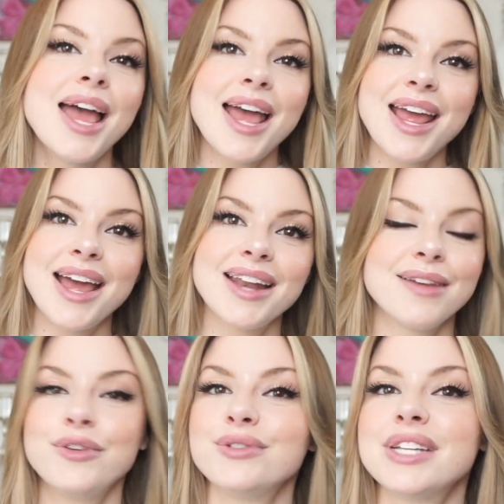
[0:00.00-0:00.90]
And
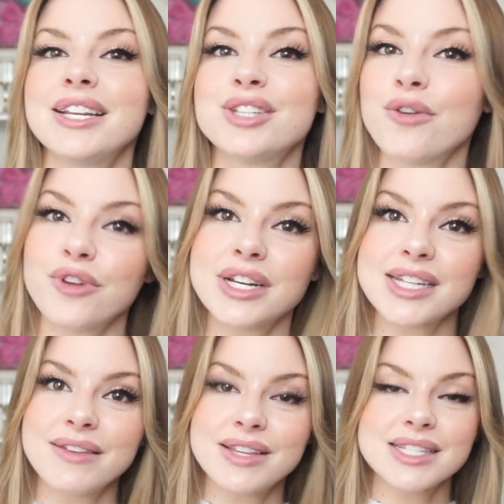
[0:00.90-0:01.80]
if you did, don't forget to
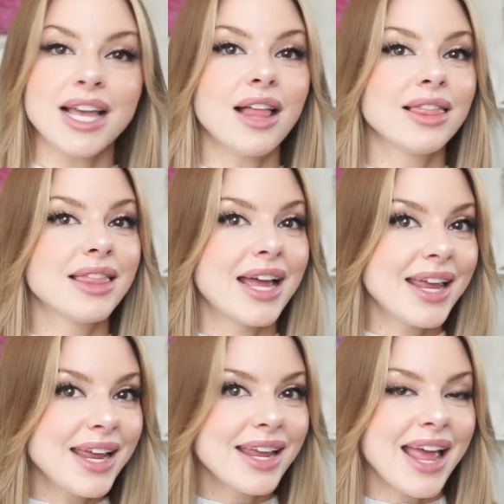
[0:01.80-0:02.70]
give this a like,